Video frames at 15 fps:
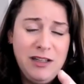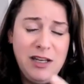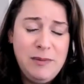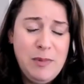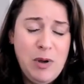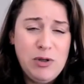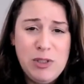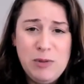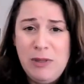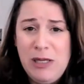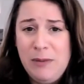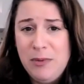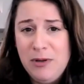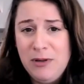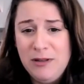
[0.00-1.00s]
And most
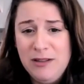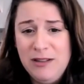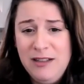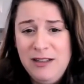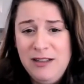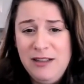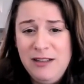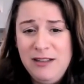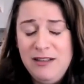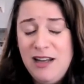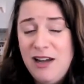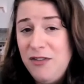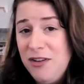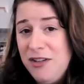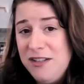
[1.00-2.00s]
people
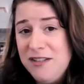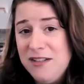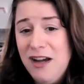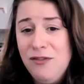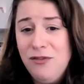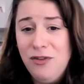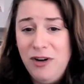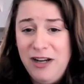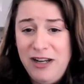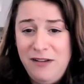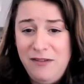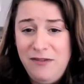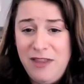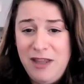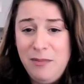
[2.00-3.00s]
never discover it
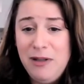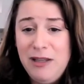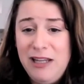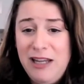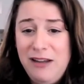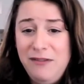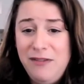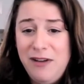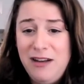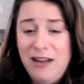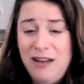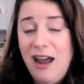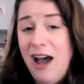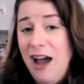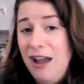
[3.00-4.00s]
if they believe in
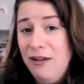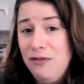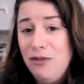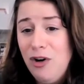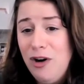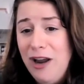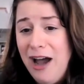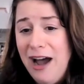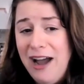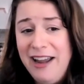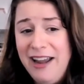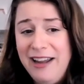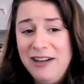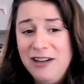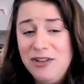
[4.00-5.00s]
an eye for an
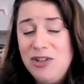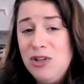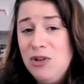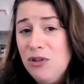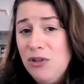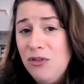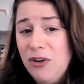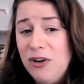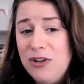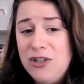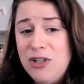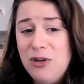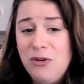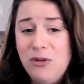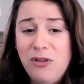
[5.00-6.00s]
eye and a tooth for a
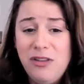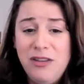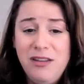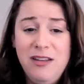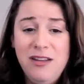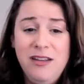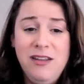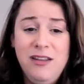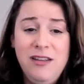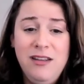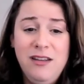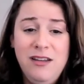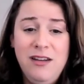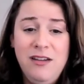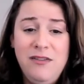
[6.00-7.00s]
tooth.
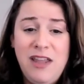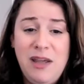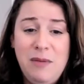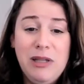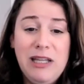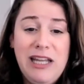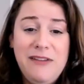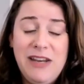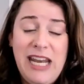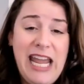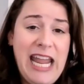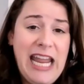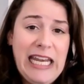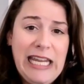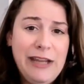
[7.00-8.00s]
if they believe in
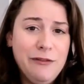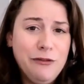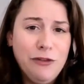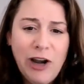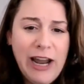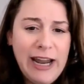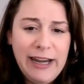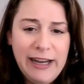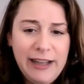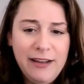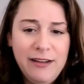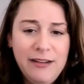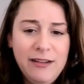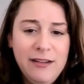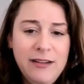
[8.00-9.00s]
hating for
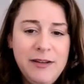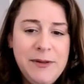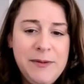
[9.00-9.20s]
hating.